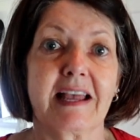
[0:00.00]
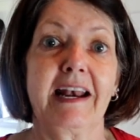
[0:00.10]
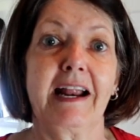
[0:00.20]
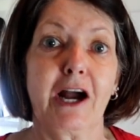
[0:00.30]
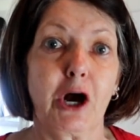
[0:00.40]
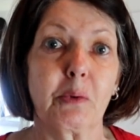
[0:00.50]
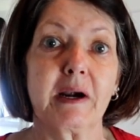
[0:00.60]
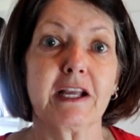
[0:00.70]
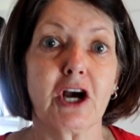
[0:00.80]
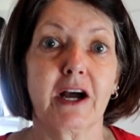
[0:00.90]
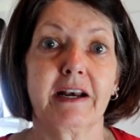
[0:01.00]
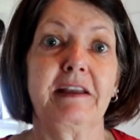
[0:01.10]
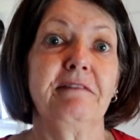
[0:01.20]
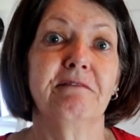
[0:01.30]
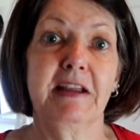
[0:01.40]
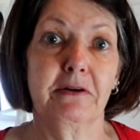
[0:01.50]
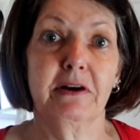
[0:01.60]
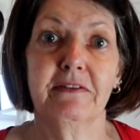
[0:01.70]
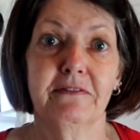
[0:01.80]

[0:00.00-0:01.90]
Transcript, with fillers: and I already got a very,